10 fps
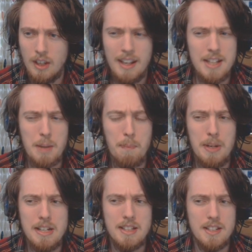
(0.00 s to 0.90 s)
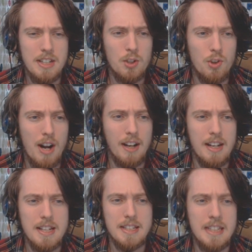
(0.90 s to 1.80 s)
Unless a pre-existing
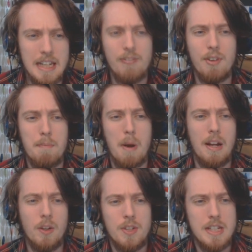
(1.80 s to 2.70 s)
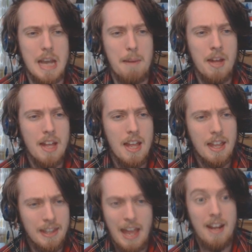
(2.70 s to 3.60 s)
dragon is given by your DM,
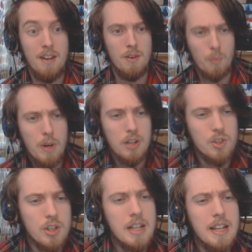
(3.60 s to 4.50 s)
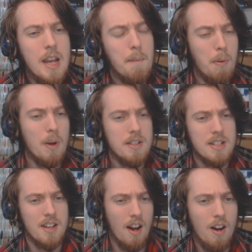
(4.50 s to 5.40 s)
than which the hit points
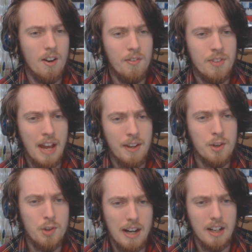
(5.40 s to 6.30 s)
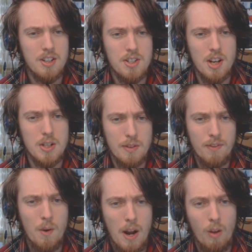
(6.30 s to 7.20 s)
is halved and the dragon starts with
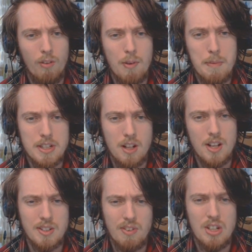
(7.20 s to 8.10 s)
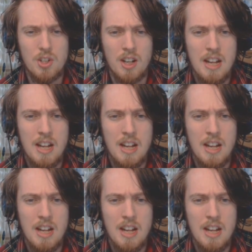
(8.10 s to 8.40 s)
no health from this class feature.